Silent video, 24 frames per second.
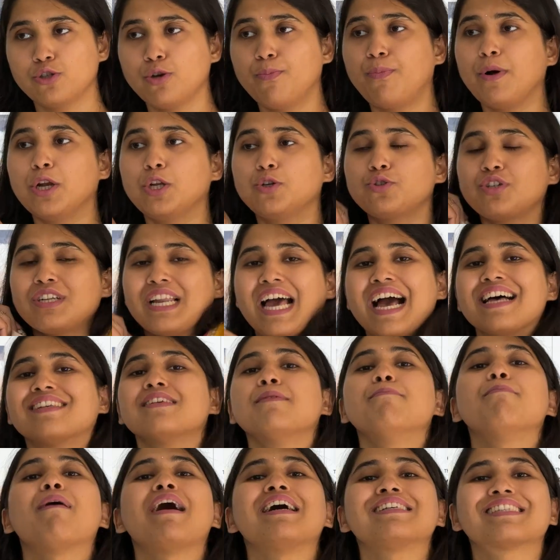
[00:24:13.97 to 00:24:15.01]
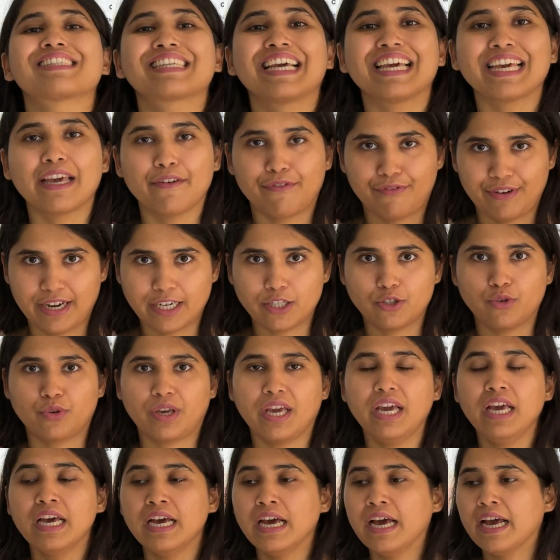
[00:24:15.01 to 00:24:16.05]
So pollution has a masking effect.
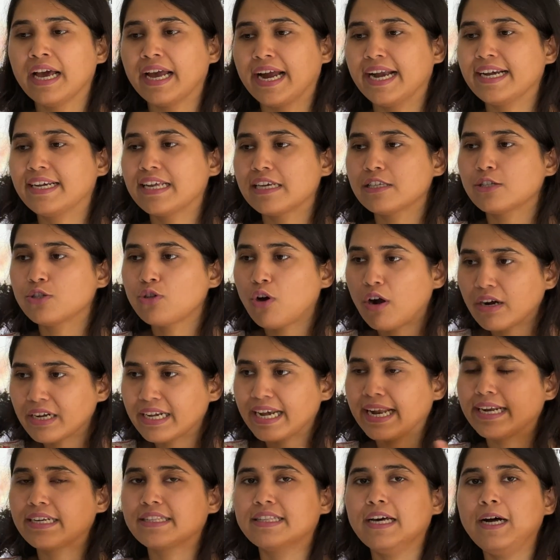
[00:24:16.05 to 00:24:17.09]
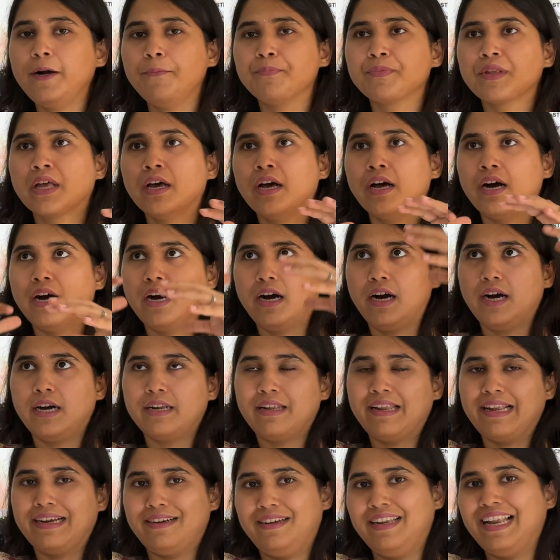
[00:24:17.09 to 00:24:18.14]
Okay, it does not let
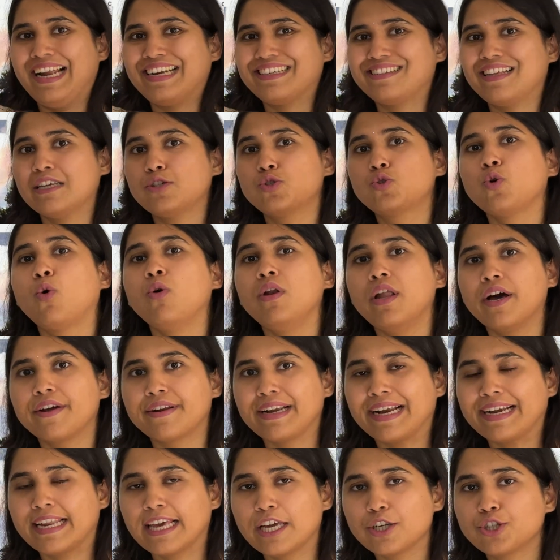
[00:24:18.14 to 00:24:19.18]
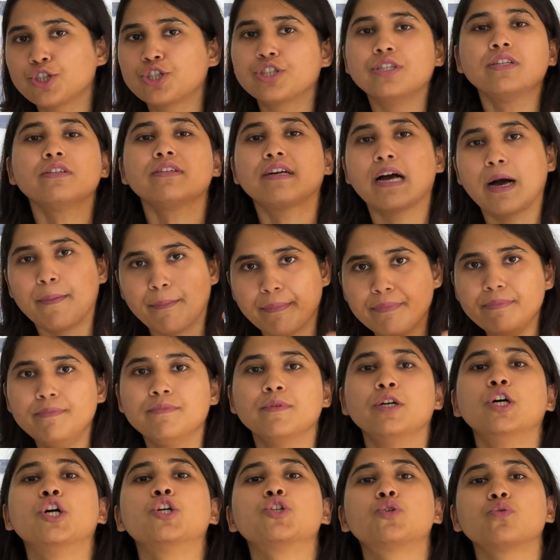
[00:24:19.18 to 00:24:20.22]
the solar radiation come
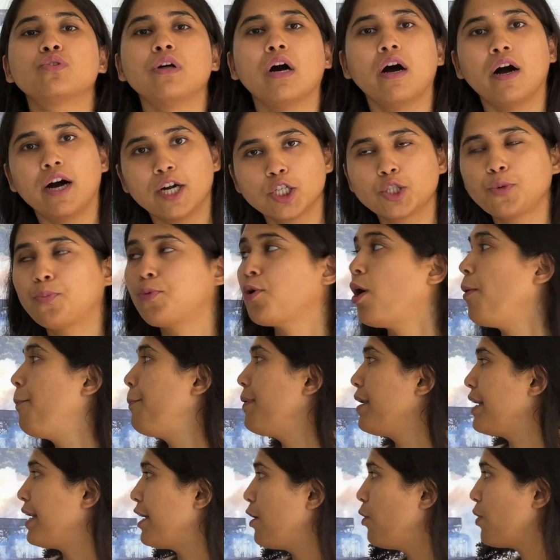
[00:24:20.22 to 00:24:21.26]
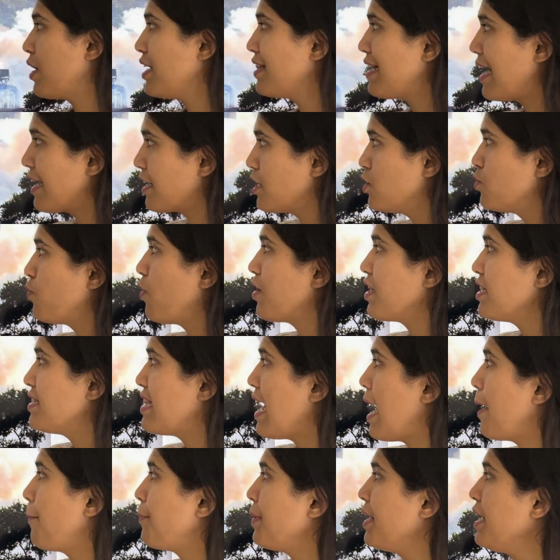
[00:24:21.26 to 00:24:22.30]
to the earth properly. Okay, that is what is
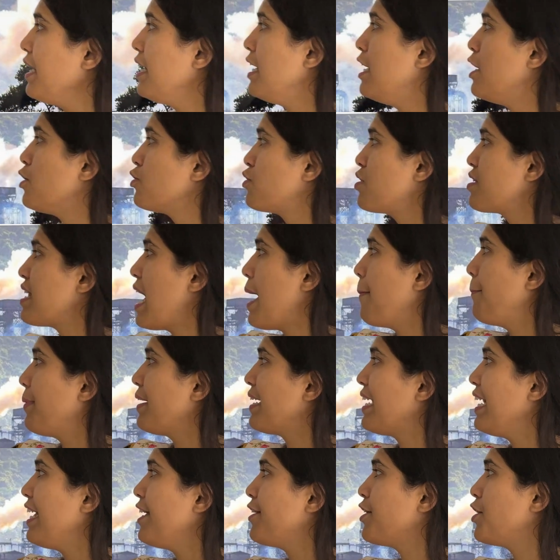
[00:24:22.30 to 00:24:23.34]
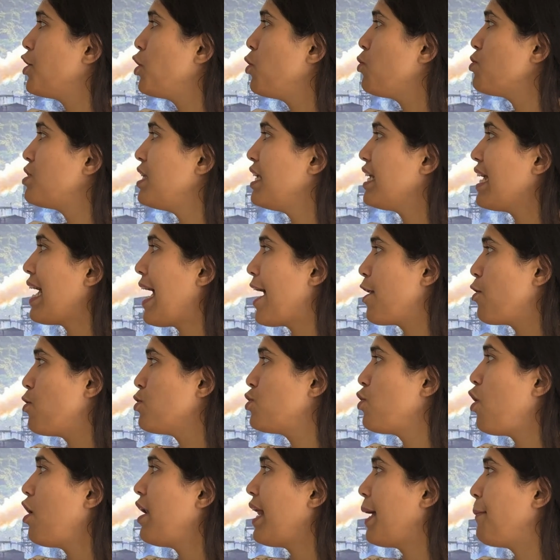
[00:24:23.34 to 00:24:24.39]
happening. So rapidly reducing
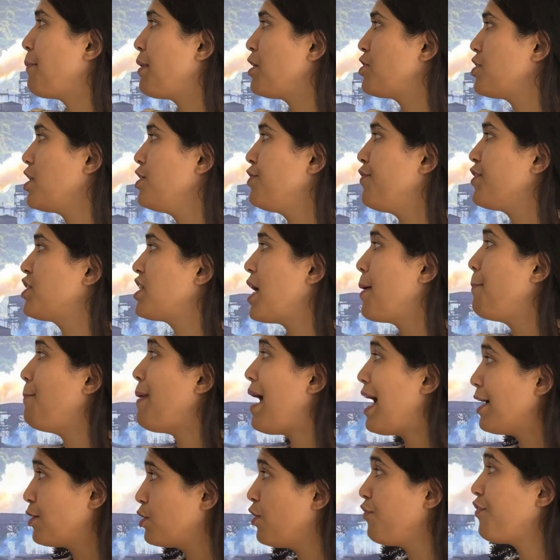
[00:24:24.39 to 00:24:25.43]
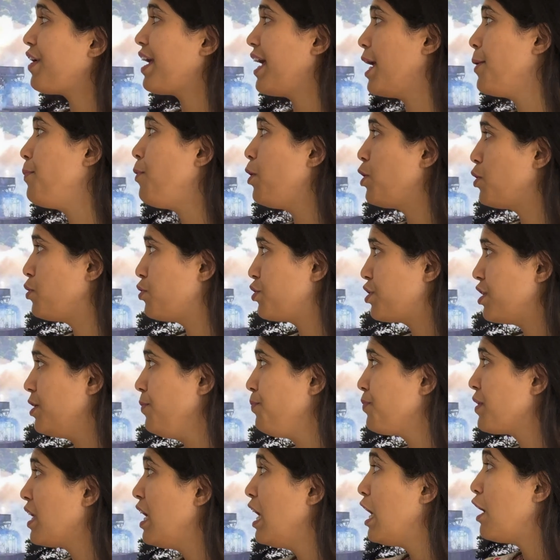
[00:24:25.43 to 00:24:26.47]
aerosol emissions, which are part of air pollution,
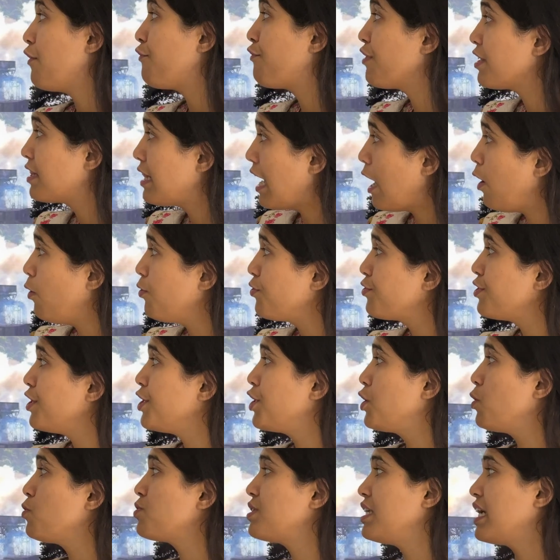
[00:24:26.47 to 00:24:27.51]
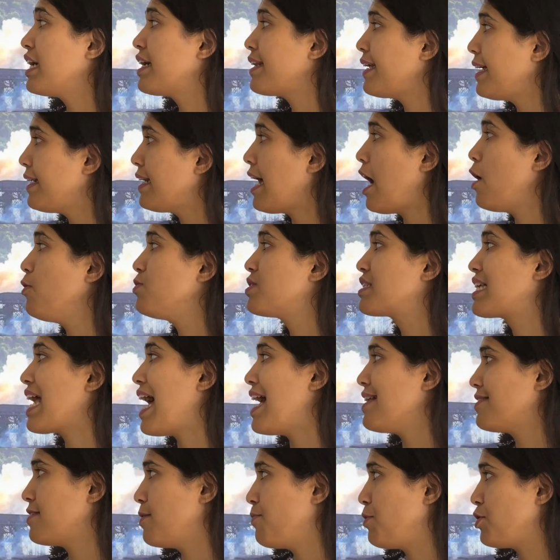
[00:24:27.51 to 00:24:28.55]
without reducing greenhouse
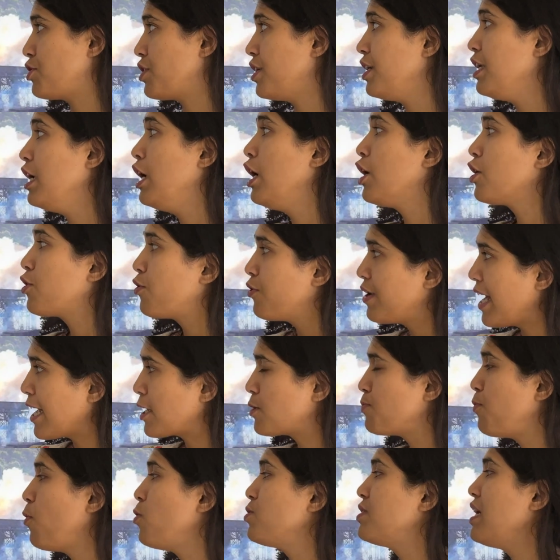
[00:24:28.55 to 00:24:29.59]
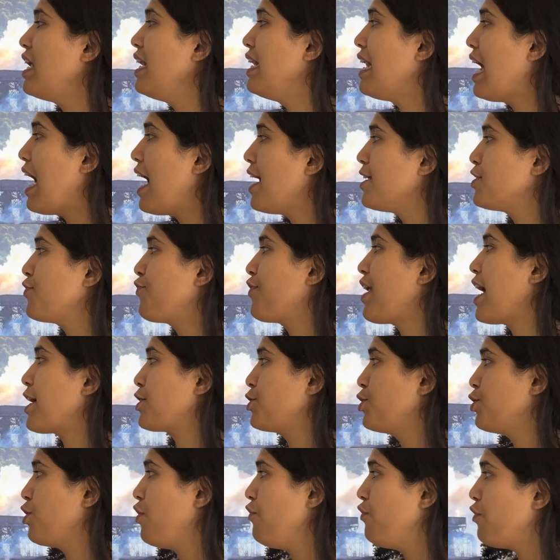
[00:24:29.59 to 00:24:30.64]
gas emission could expose a large
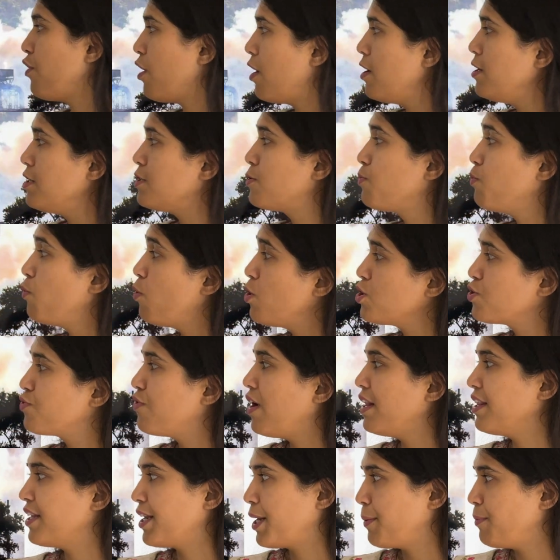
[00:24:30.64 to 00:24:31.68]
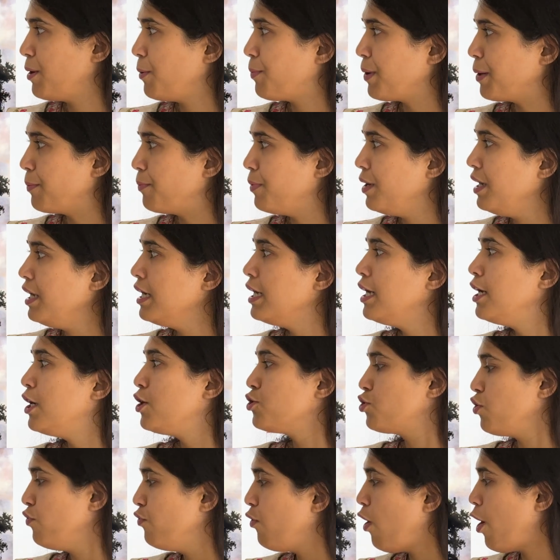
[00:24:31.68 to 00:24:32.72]
fraction of world's most vulnerable people
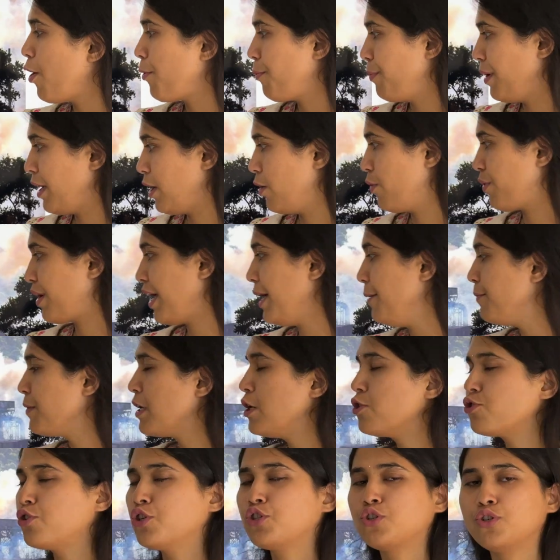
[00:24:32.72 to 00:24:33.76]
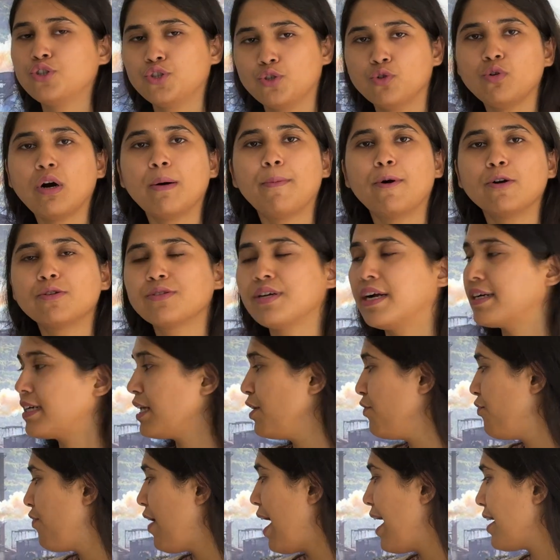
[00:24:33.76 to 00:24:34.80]
to warming. Okay, so you should know about
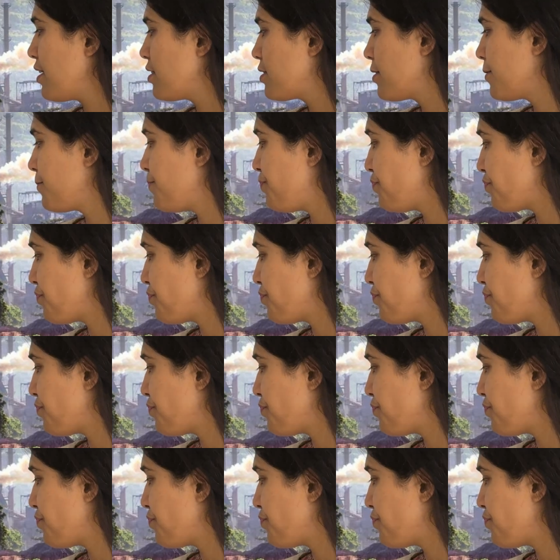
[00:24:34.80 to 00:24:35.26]
certain facts.